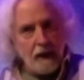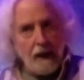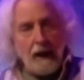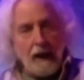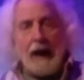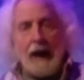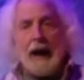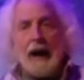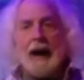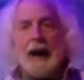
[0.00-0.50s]

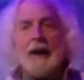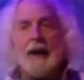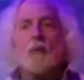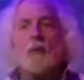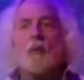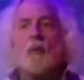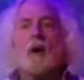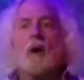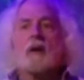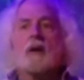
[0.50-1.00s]
I
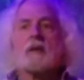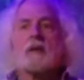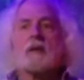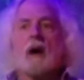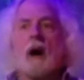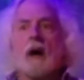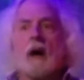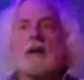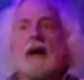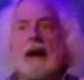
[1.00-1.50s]
was
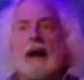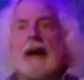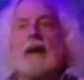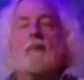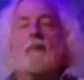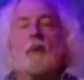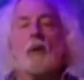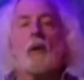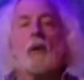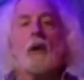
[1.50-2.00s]

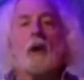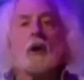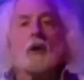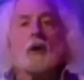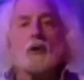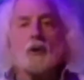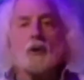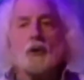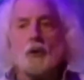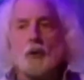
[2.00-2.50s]
unable
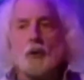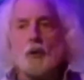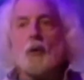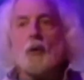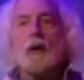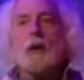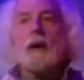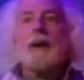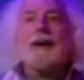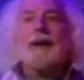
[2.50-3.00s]
to
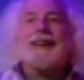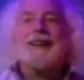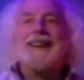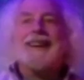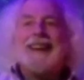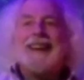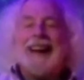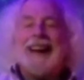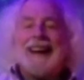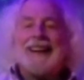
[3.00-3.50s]

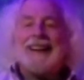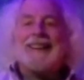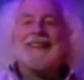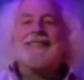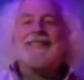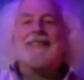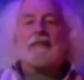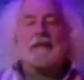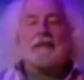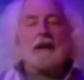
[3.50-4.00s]
get
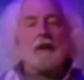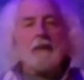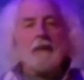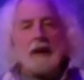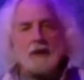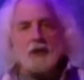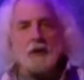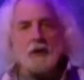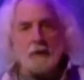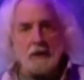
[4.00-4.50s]
the
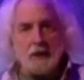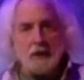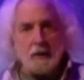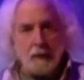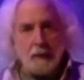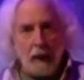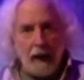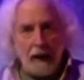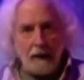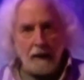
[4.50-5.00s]
Theramax to
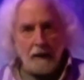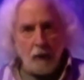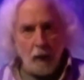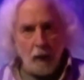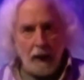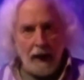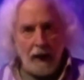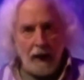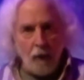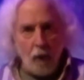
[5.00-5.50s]
respond the
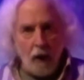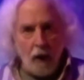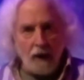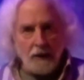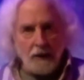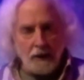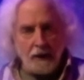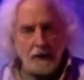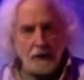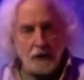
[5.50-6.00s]
way I
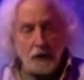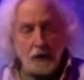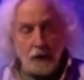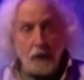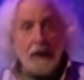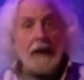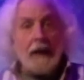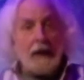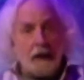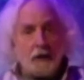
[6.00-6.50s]
wanted it to
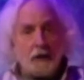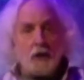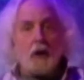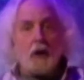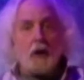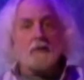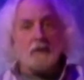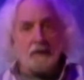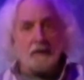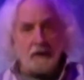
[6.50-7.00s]
in
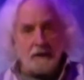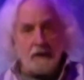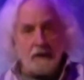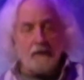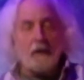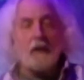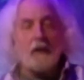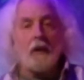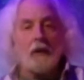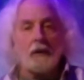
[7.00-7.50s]
terms of the
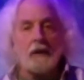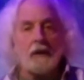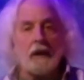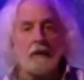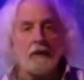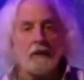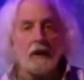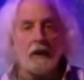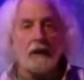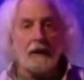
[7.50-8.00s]
difficulty
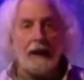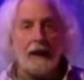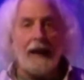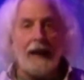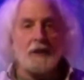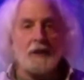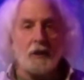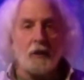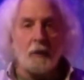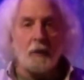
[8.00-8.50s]
of the
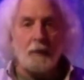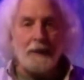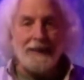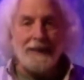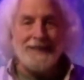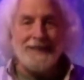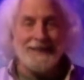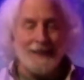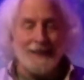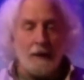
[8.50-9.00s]
classical
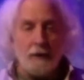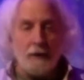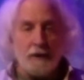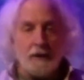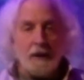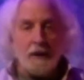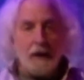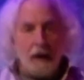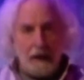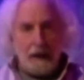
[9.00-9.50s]
pieces I was
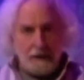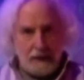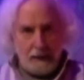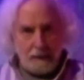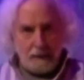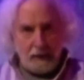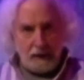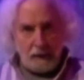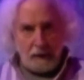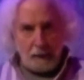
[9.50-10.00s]

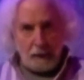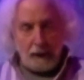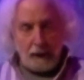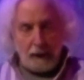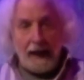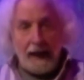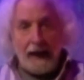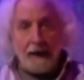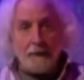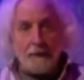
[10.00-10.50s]
attempting to
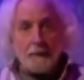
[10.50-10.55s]
play.